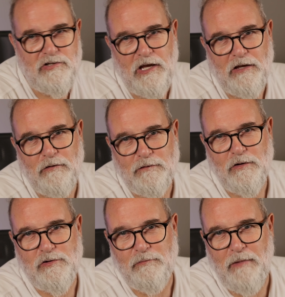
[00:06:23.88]
check the
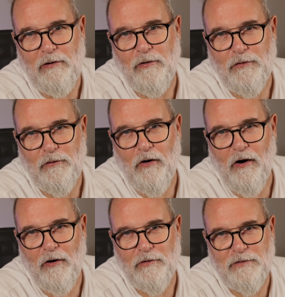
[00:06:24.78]
instruction manual to know
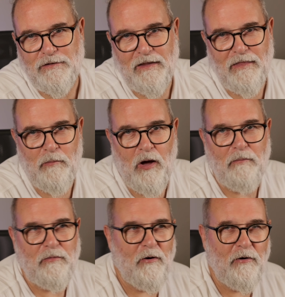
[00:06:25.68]
how to set them
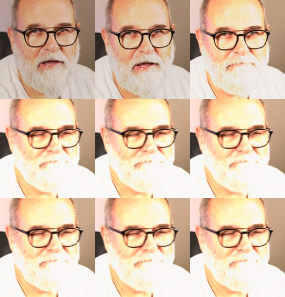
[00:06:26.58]
up. Okay?